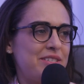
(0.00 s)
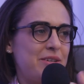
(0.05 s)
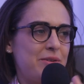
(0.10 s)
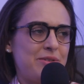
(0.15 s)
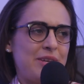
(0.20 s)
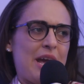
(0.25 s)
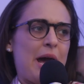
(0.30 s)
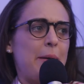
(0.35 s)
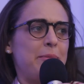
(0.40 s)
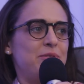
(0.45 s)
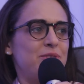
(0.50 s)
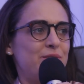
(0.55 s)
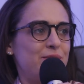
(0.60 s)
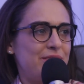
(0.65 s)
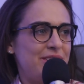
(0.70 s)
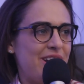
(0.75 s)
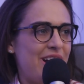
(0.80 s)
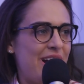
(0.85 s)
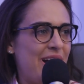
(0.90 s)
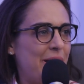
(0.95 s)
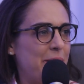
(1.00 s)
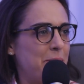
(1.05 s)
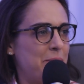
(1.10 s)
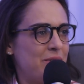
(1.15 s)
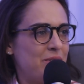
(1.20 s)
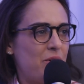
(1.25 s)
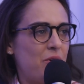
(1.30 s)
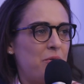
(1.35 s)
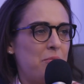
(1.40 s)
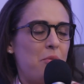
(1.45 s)
I was like, absolutely not.
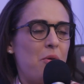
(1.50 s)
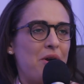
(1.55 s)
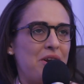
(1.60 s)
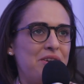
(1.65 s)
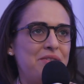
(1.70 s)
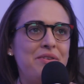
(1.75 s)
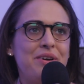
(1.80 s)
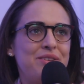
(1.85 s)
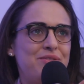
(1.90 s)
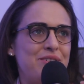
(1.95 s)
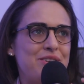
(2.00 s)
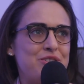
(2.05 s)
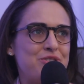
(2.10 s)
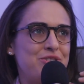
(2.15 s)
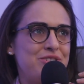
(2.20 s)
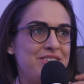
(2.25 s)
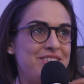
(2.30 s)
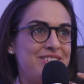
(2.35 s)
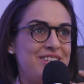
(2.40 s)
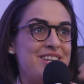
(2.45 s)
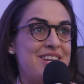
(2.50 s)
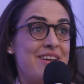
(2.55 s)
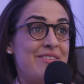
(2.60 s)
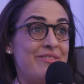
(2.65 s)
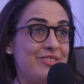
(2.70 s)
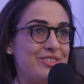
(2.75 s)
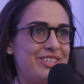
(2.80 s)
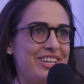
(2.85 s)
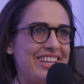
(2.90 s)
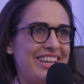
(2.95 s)
But the whole point of Vice Ventures is to
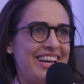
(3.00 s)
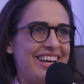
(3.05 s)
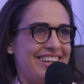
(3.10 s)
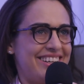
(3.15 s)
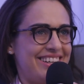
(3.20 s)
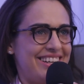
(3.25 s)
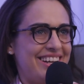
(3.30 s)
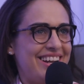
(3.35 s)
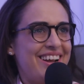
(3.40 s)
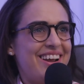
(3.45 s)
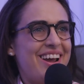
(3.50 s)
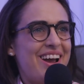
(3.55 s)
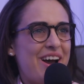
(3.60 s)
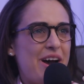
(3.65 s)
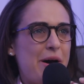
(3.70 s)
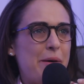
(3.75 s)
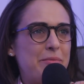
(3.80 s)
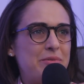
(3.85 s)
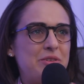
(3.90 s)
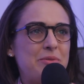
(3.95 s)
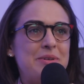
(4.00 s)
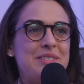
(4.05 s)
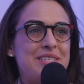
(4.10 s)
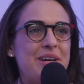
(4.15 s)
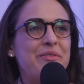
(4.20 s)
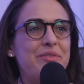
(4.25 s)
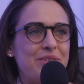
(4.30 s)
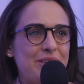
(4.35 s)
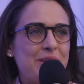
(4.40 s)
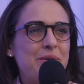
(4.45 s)
never say that. So we
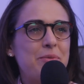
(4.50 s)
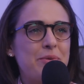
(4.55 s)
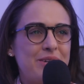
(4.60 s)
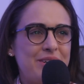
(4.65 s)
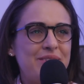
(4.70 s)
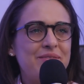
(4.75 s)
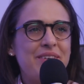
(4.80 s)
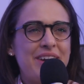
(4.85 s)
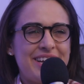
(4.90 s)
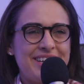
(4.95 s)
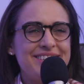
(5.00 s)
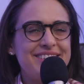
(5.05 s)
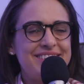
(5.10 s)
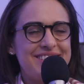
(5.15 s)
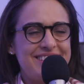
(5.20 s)
definitely would invest.